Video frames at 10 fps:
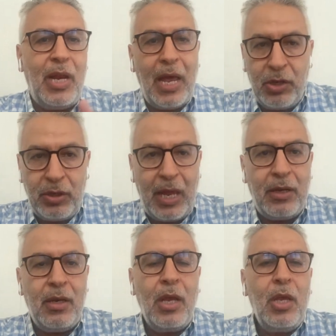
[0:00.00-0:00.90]
and
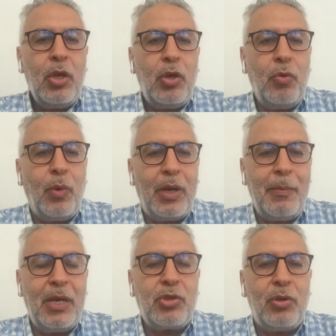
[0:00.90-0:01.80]
then you want to
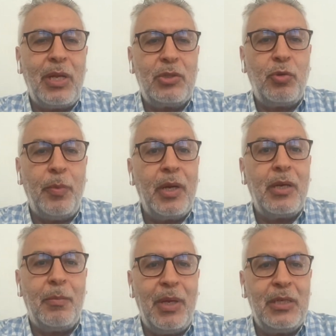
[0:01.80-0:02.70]
make sure that you bring
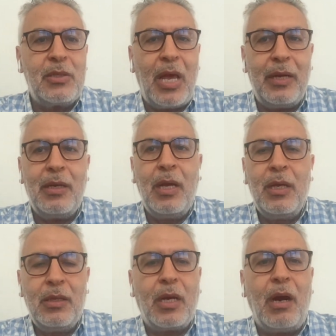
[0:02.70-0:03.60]
them inside
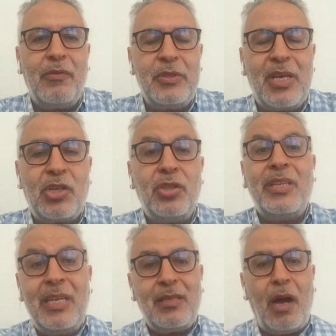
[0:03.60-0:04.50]
the conversation.
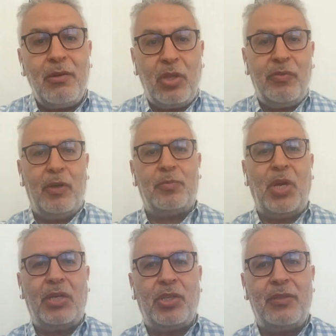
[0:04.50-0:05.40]
These are the three
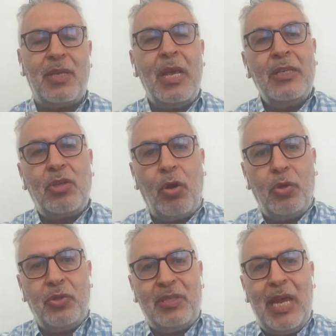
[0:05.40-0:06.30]
objections. So
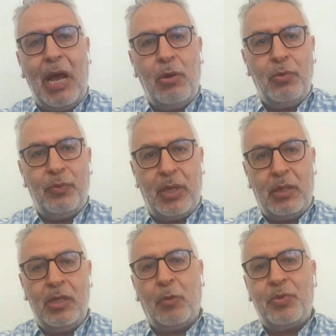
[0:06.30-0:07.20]
you see how
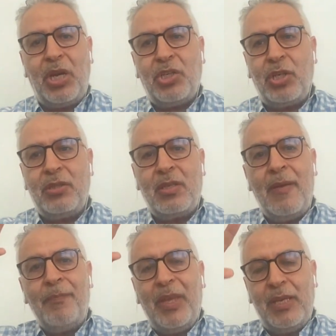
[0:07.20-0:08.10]
objections
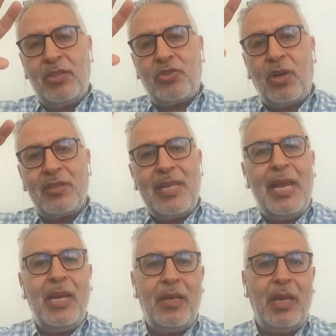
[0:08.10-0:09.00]
is
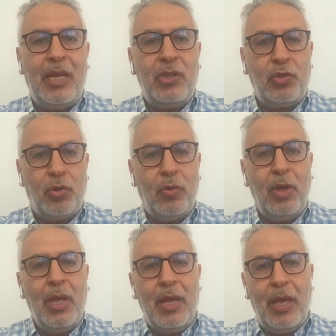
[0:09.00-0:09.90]
translated into
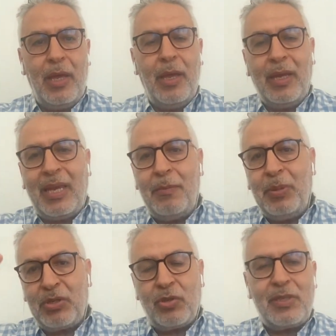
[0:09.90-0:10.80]
can
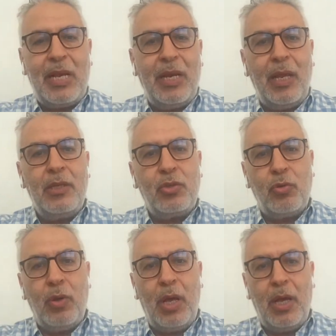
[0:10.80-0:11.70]
be translated
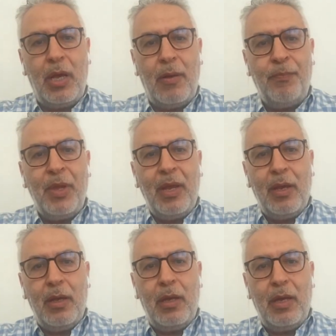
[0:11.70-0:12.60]
into
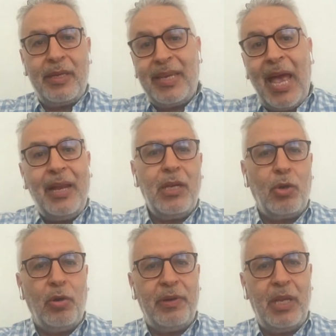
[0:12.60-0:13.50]
a
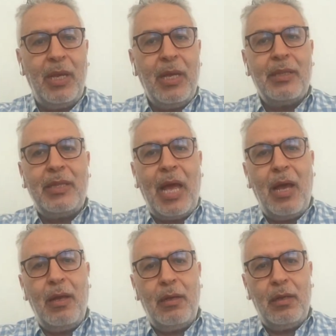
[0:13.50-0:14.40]
category that